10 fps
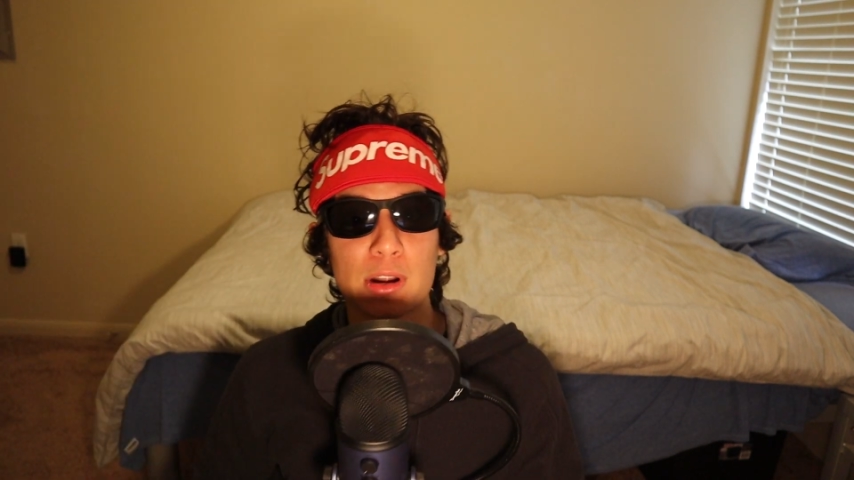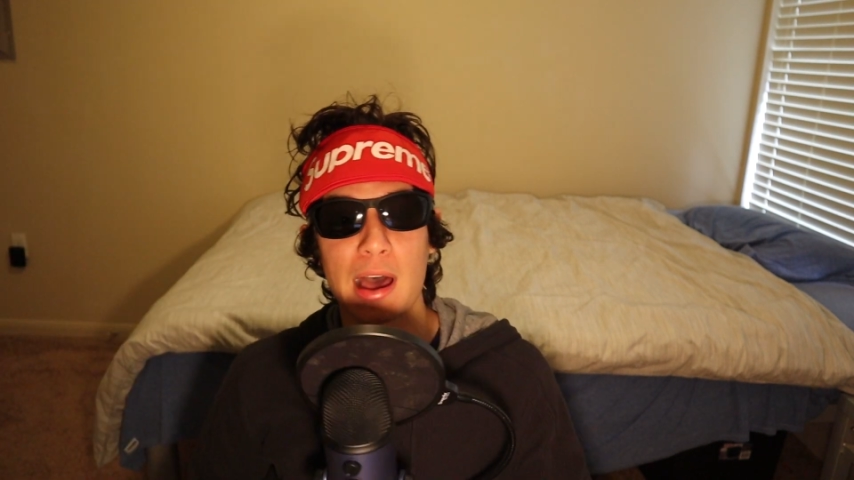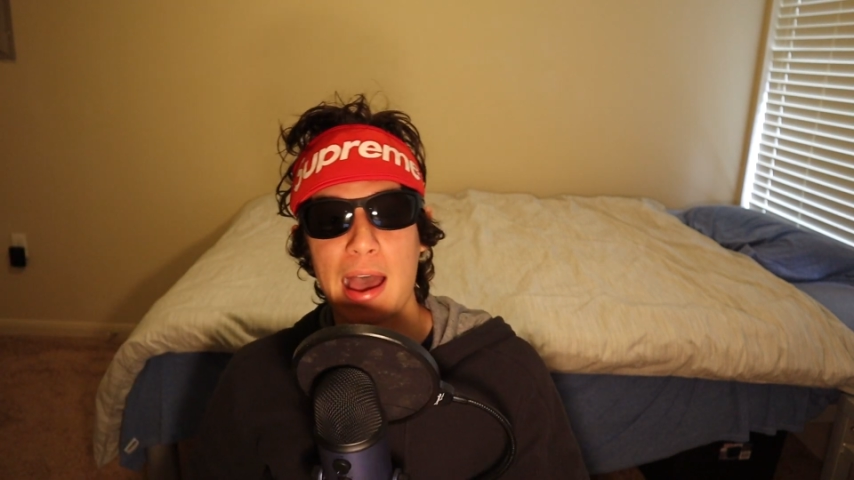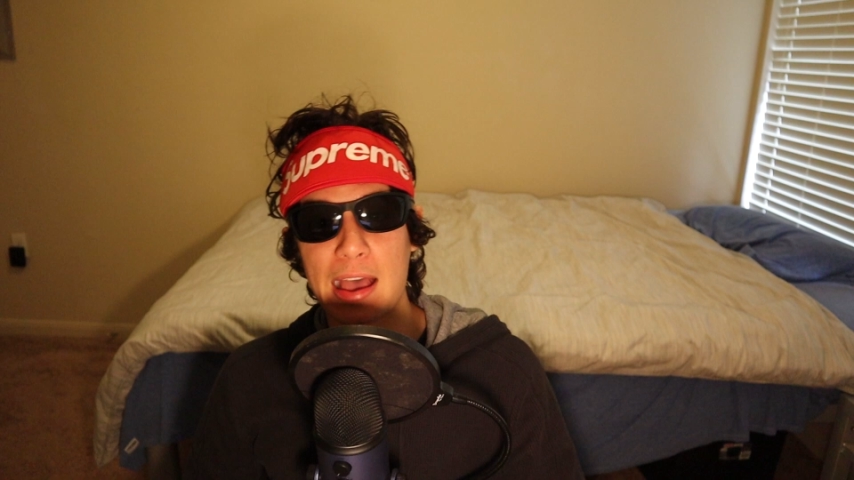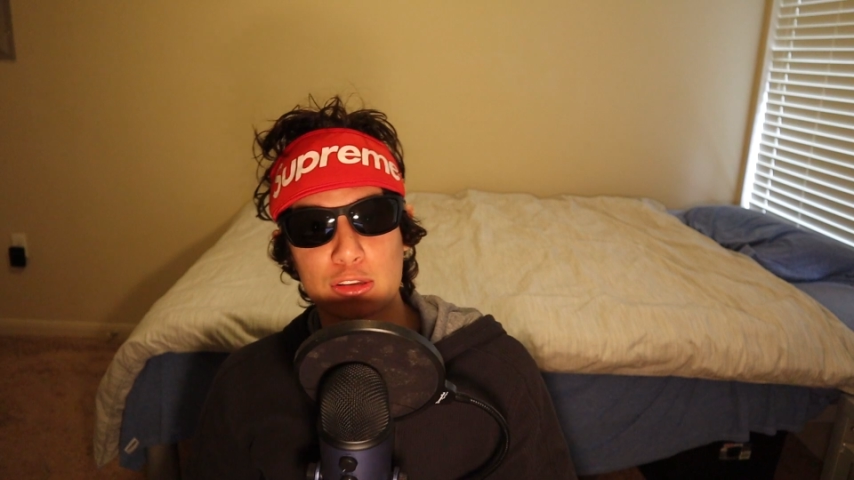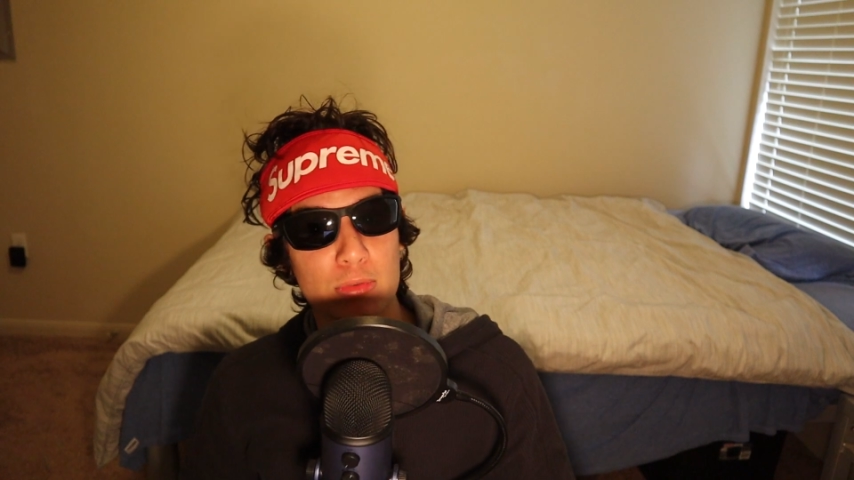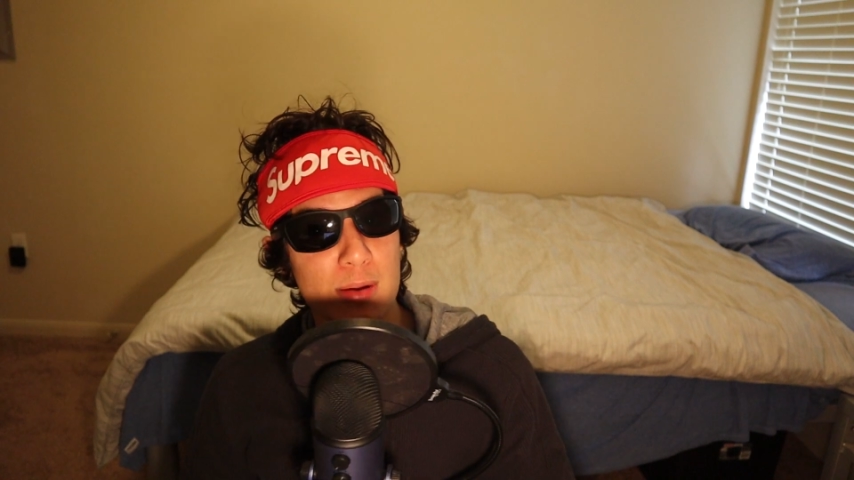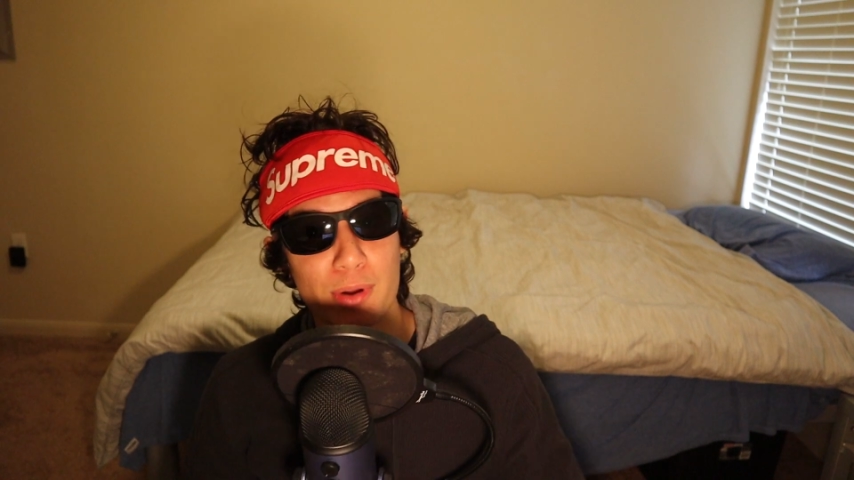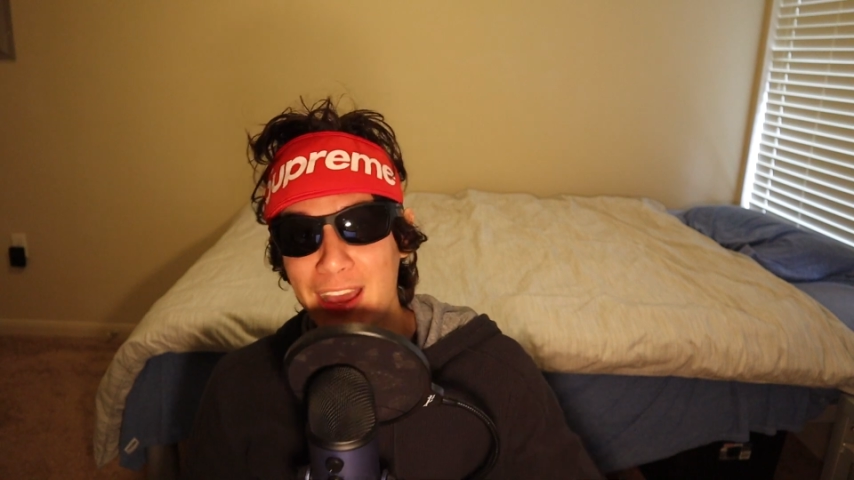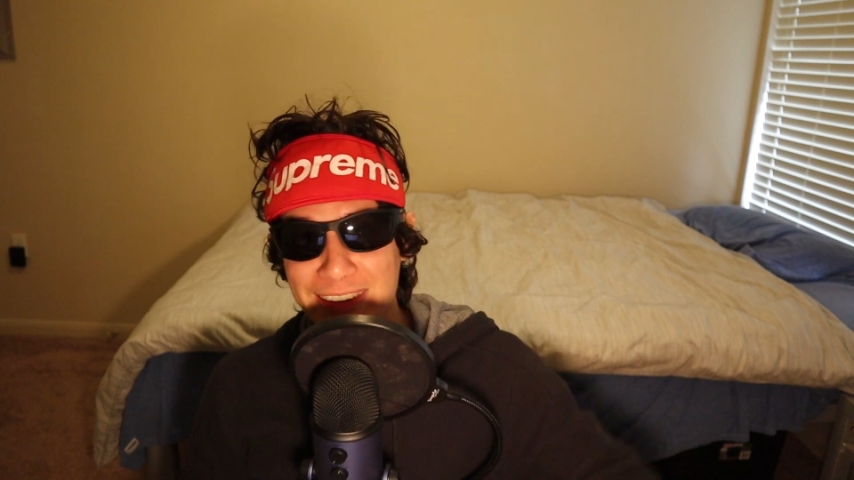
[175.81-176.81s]
bruh. I
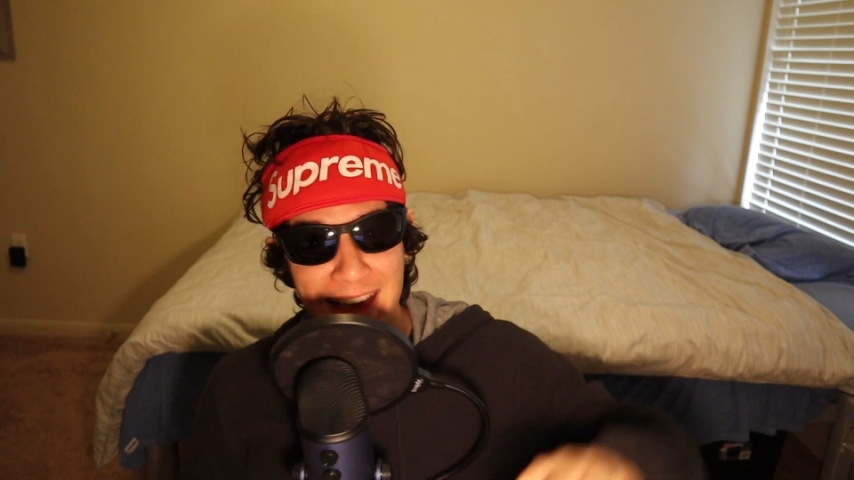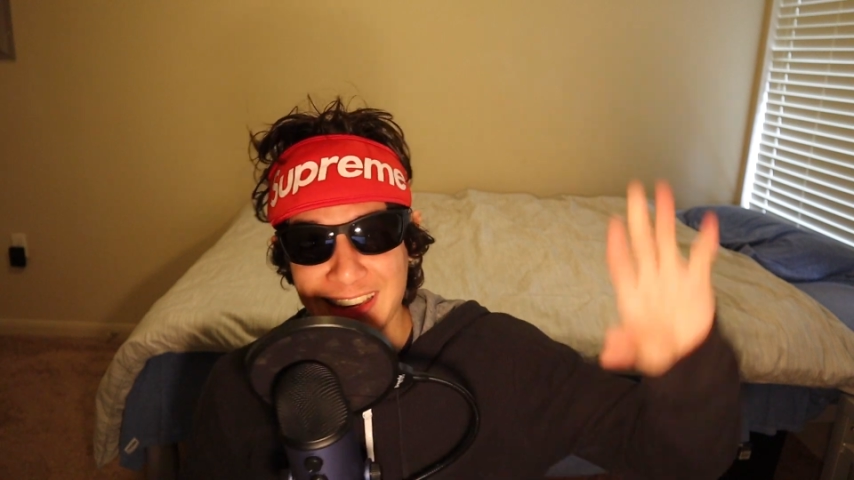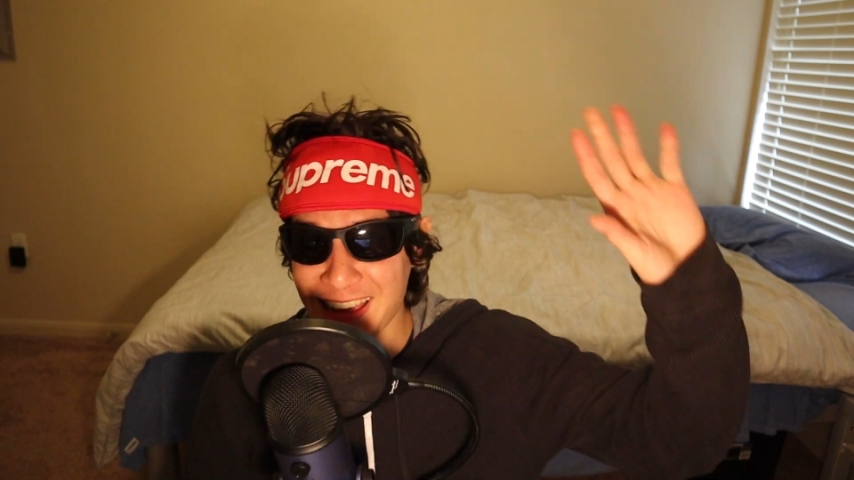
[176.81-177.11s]
swear, bruh, I